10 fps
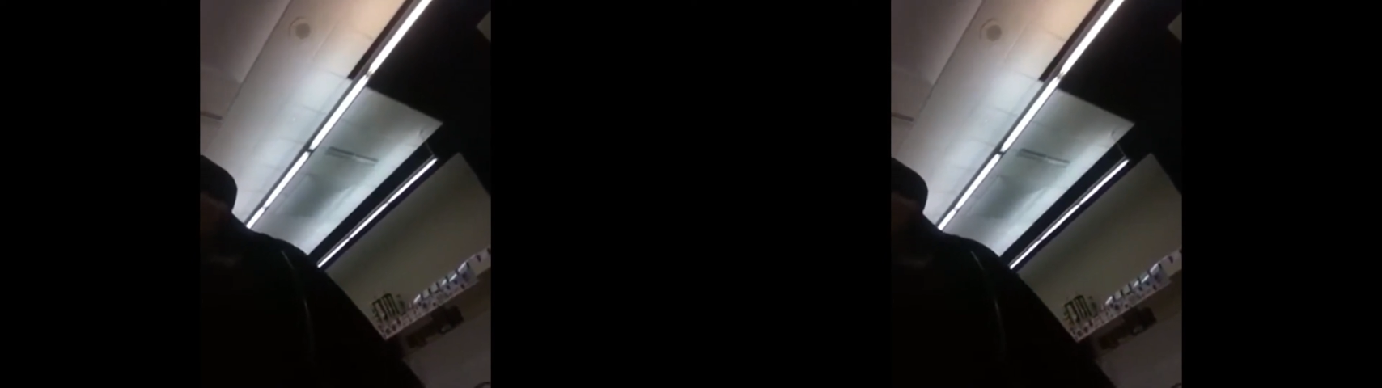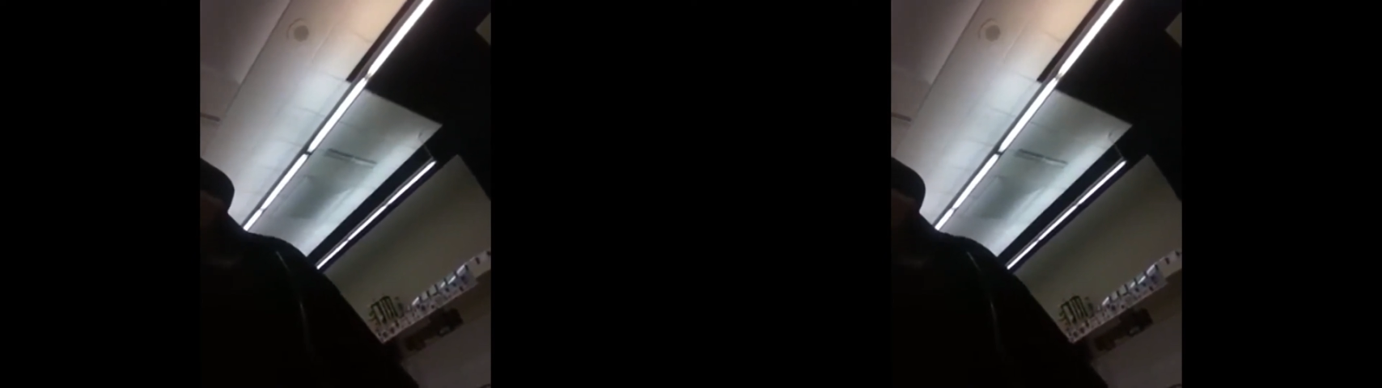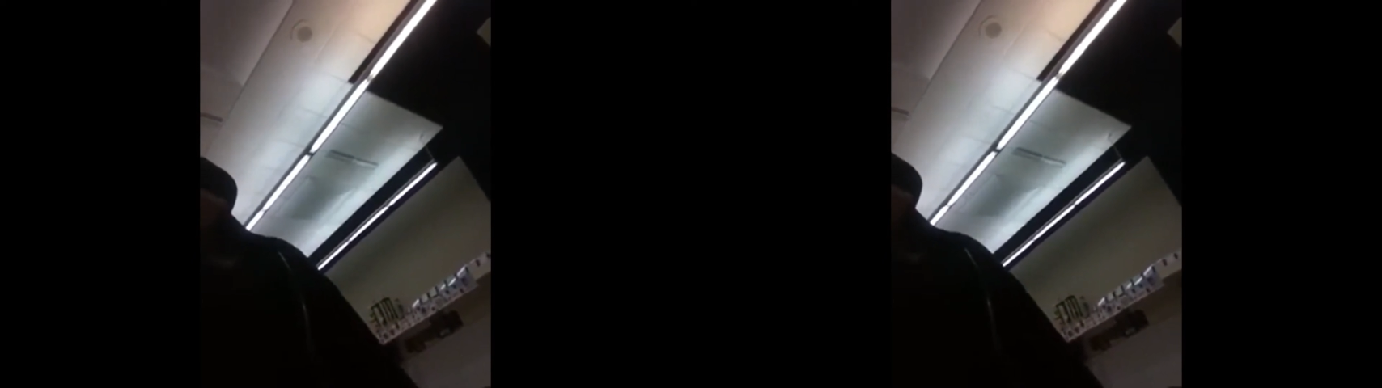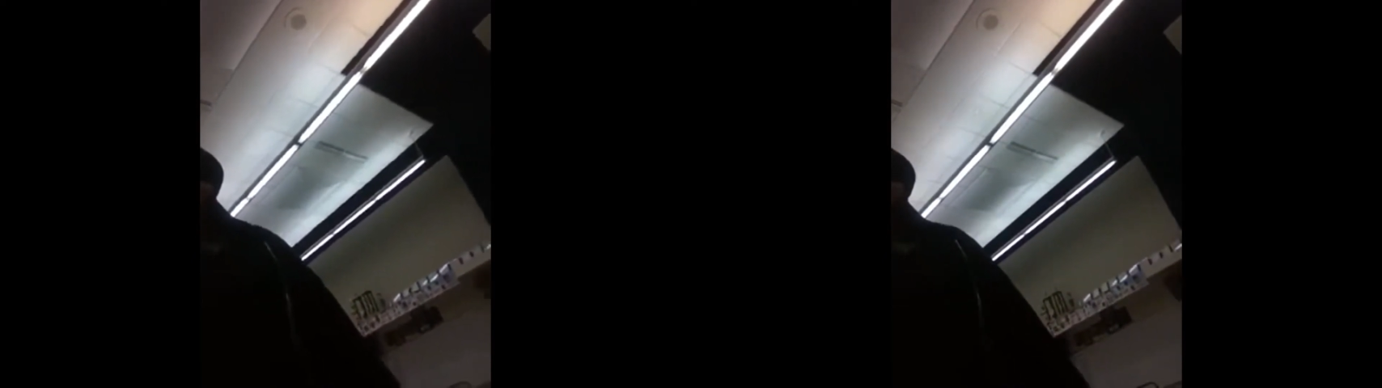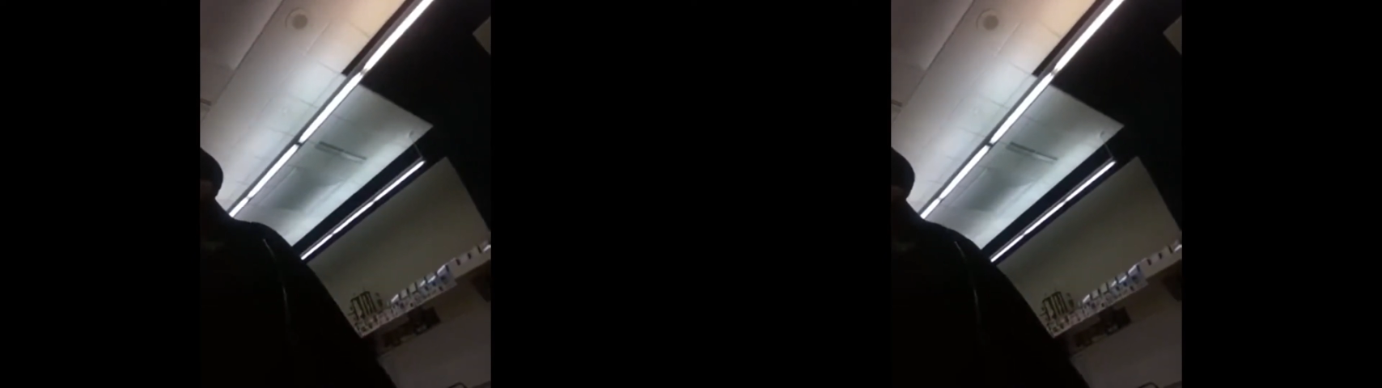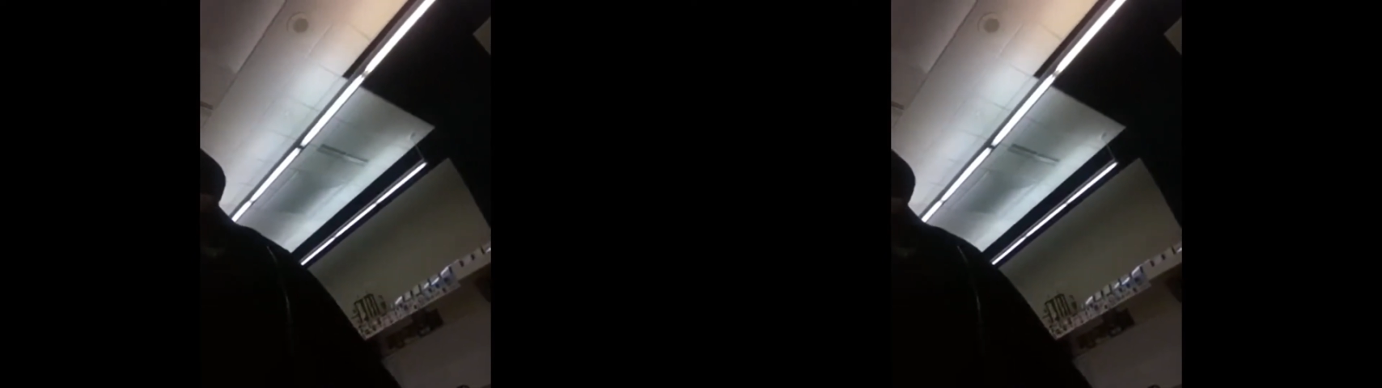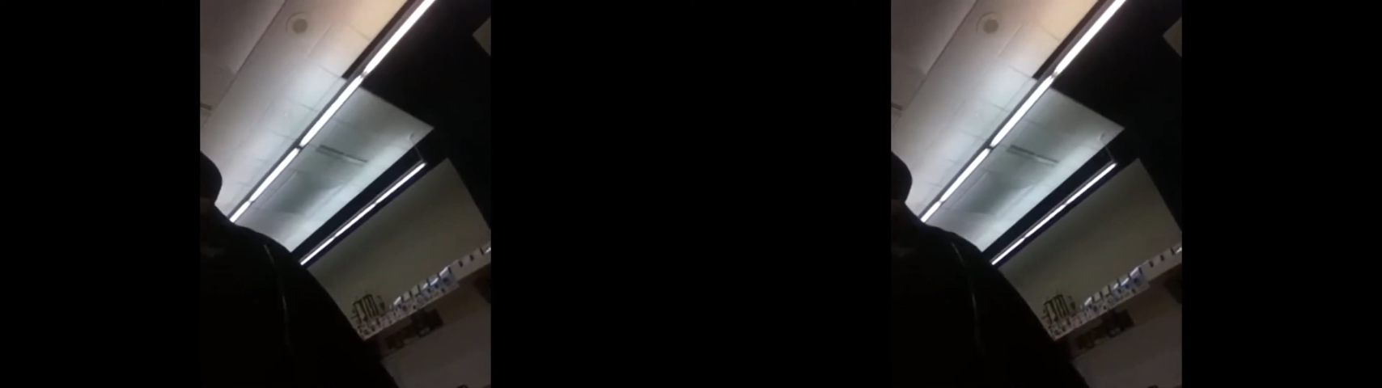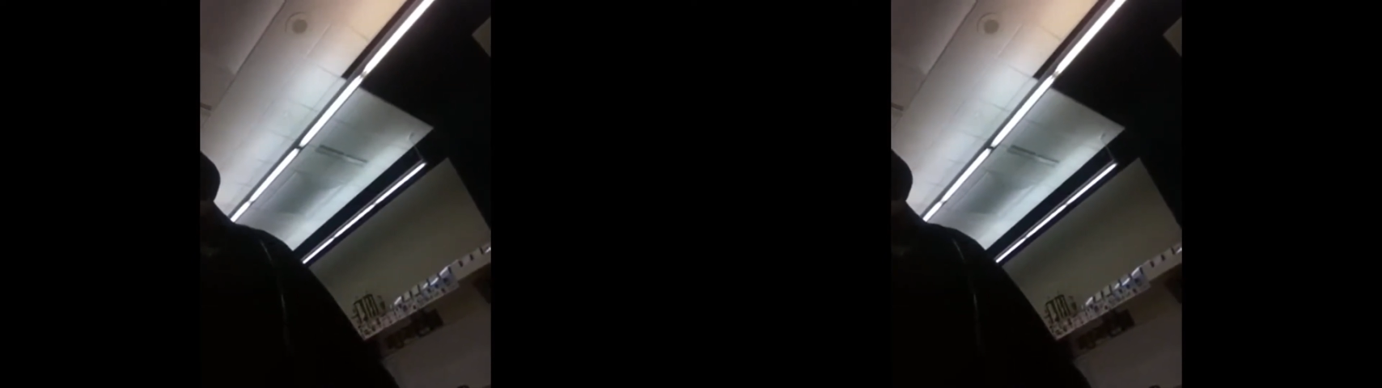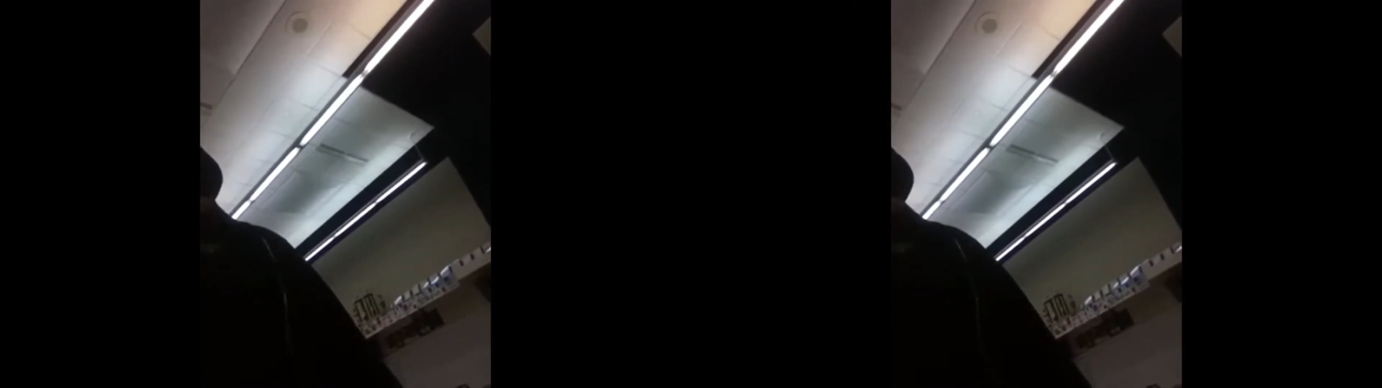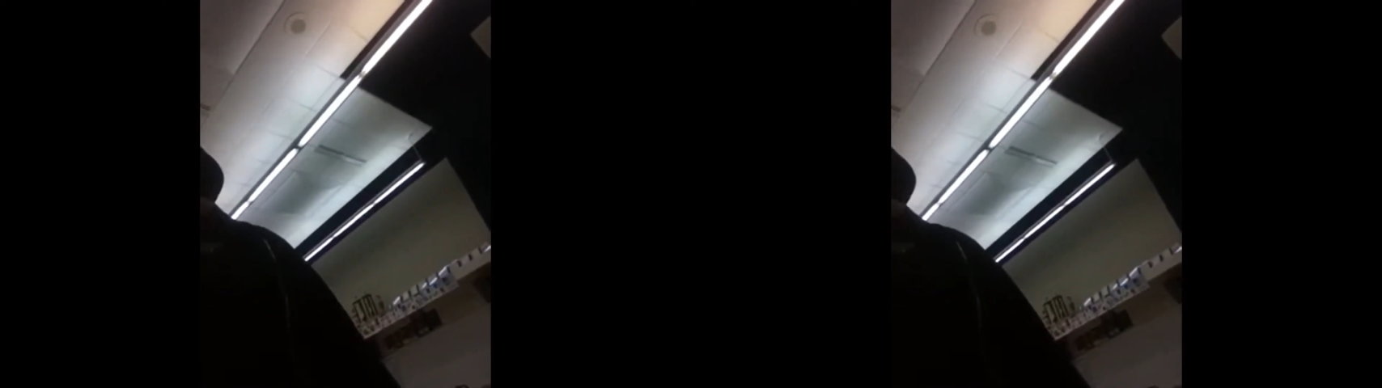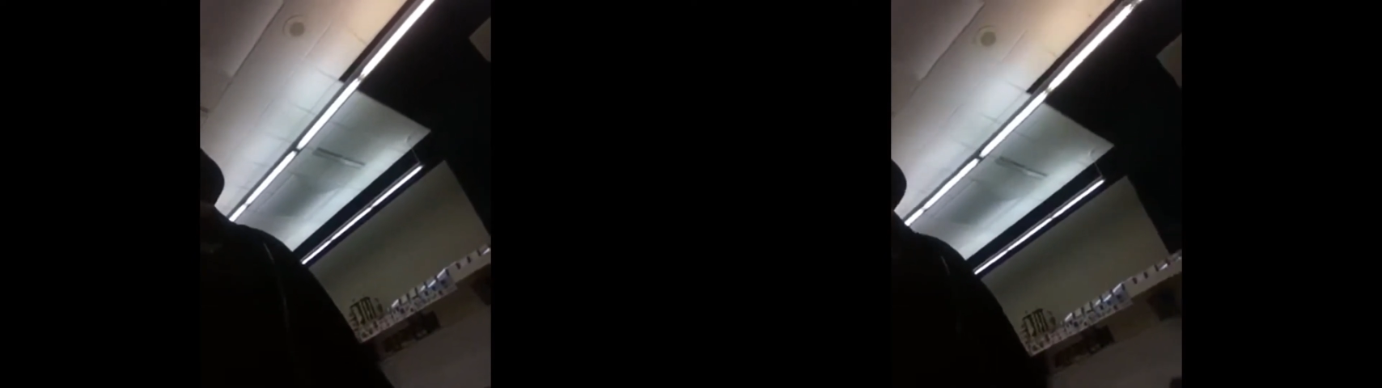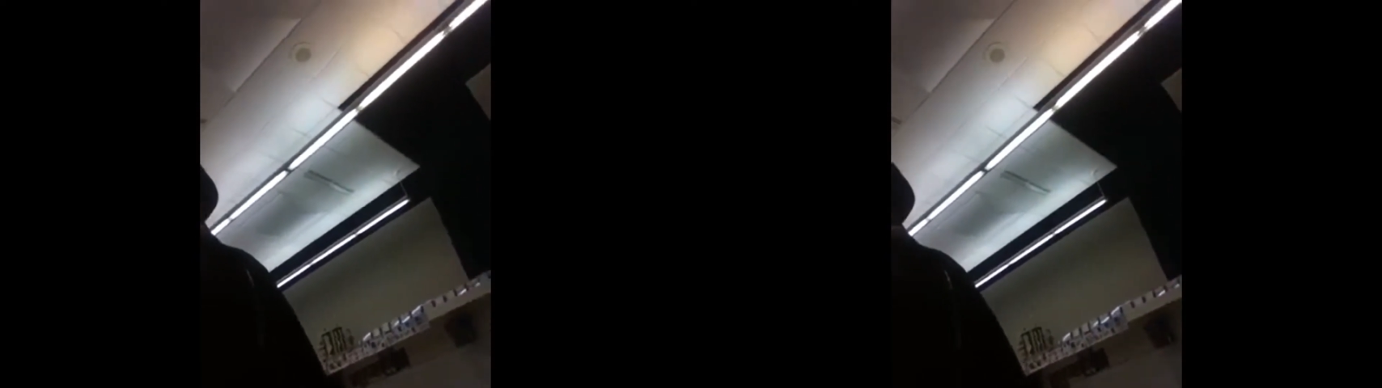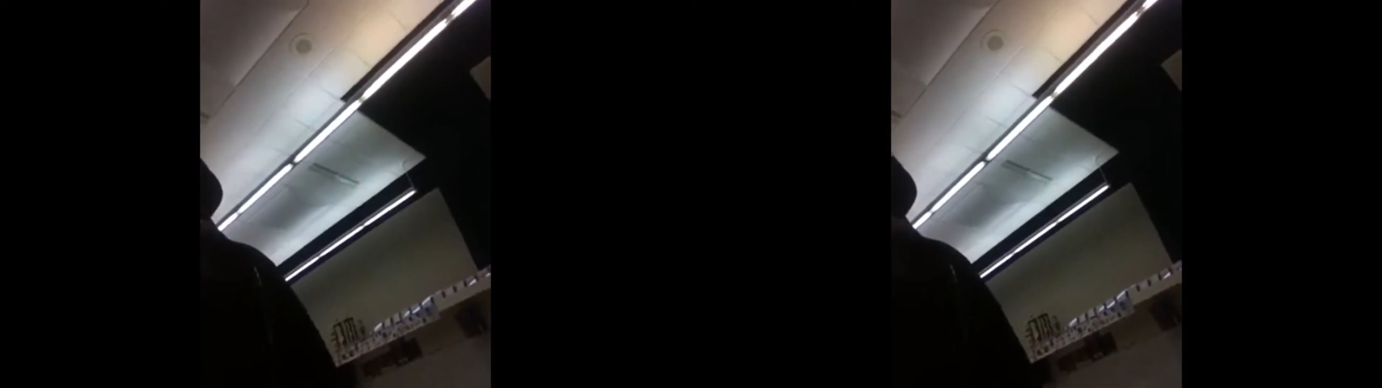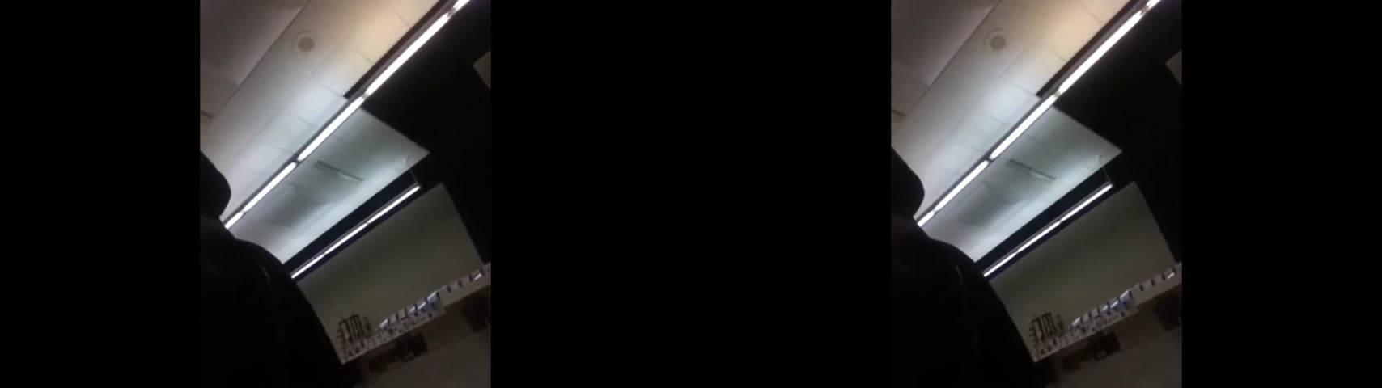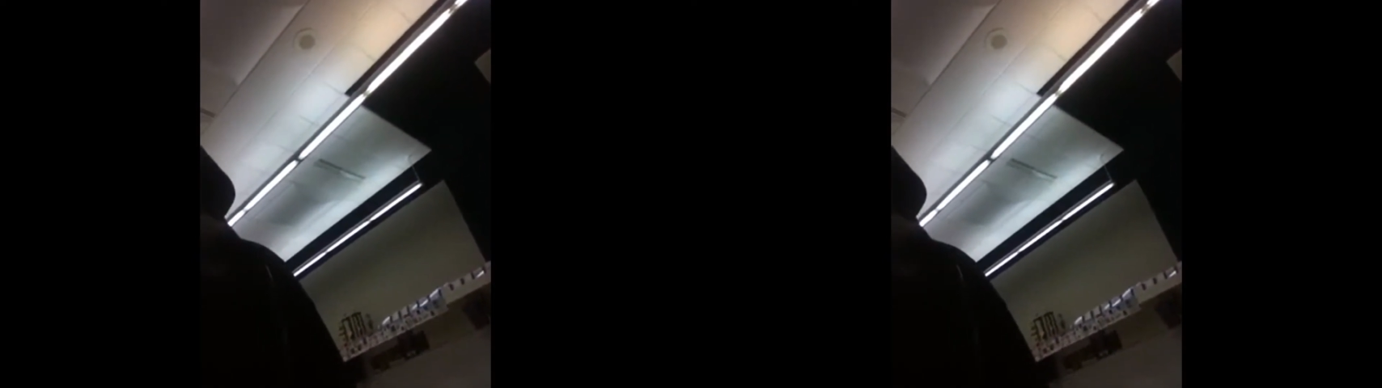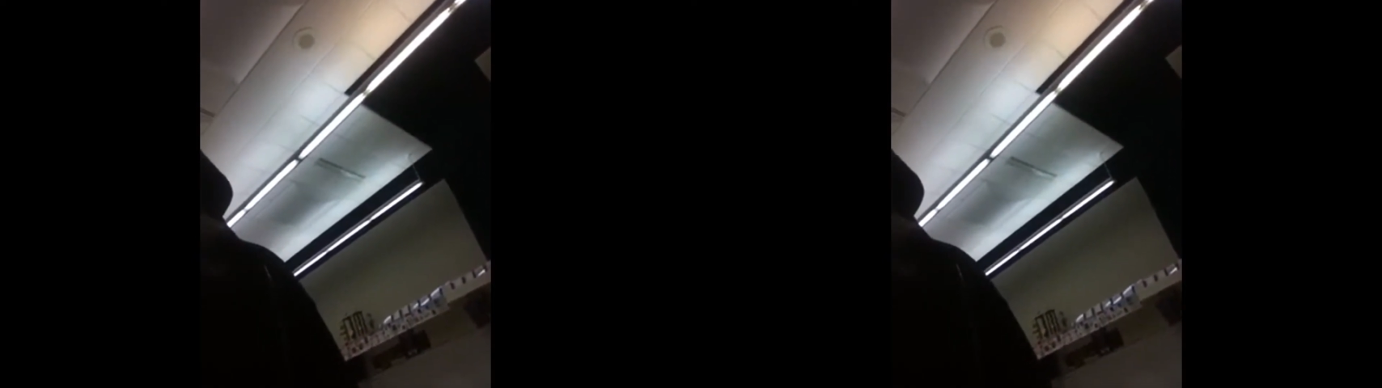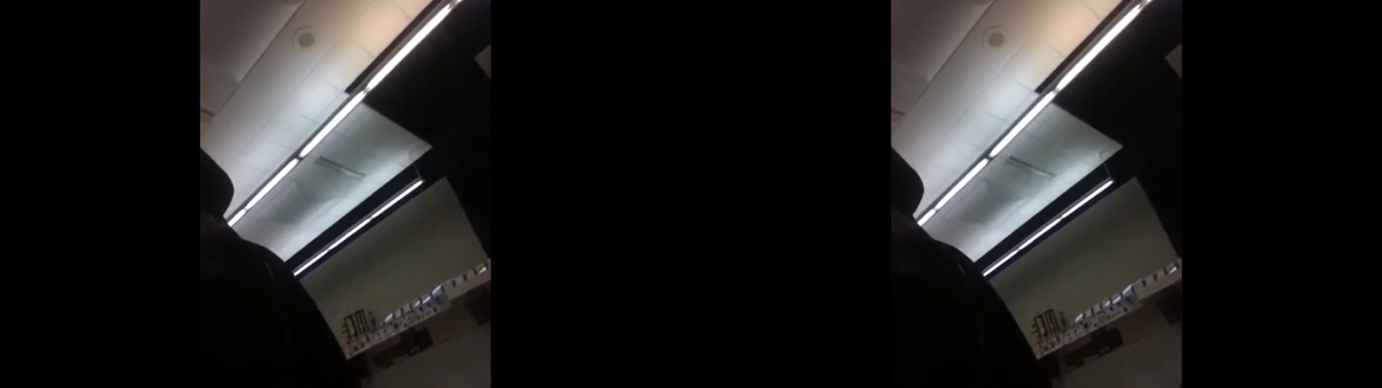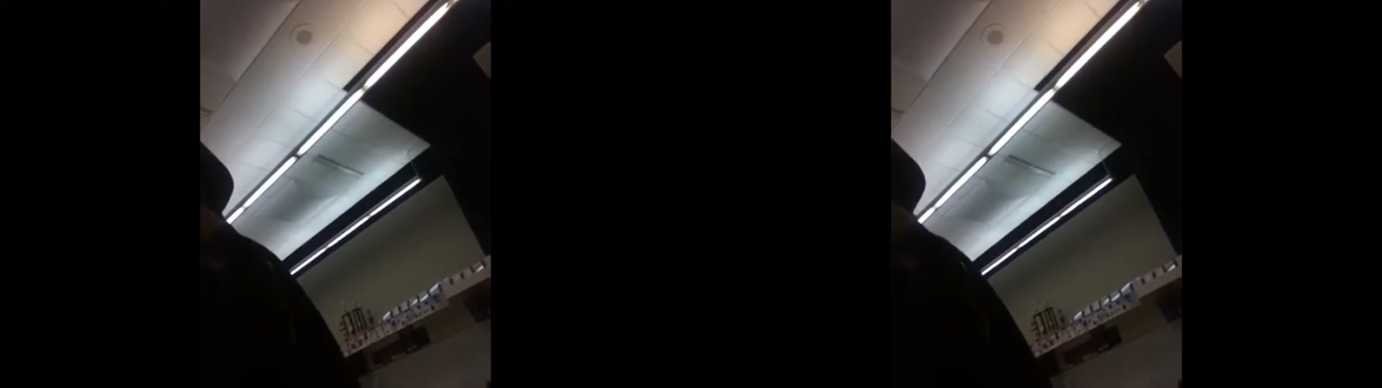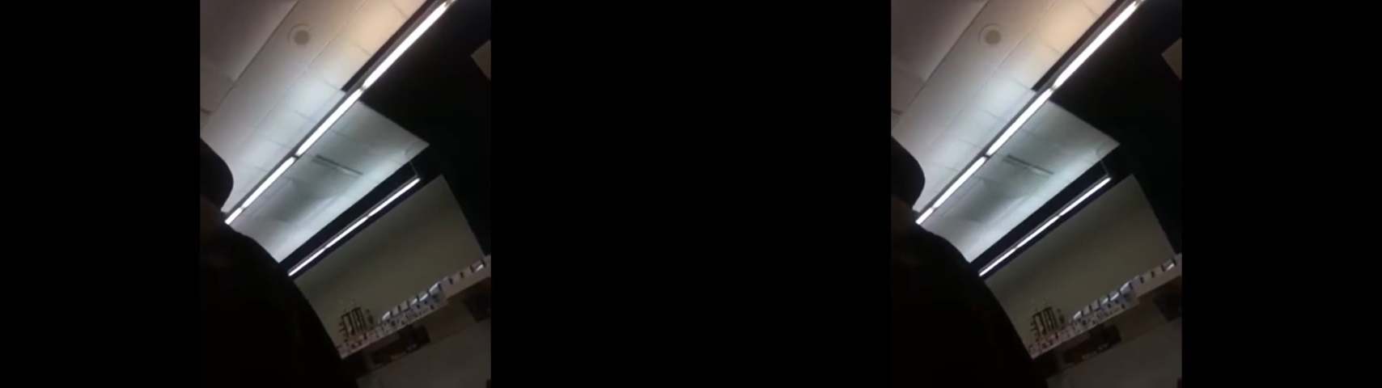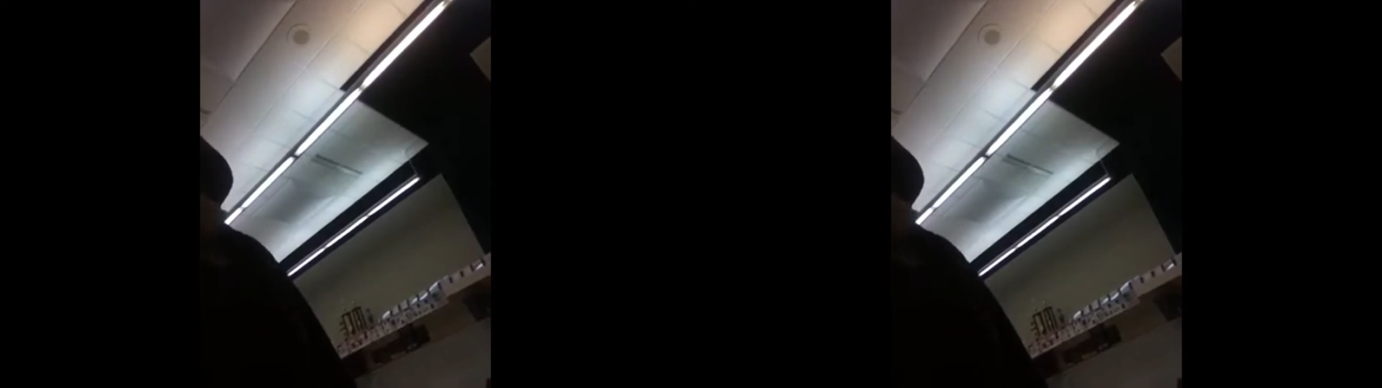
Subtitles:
No face is visible, so there are no lips to read.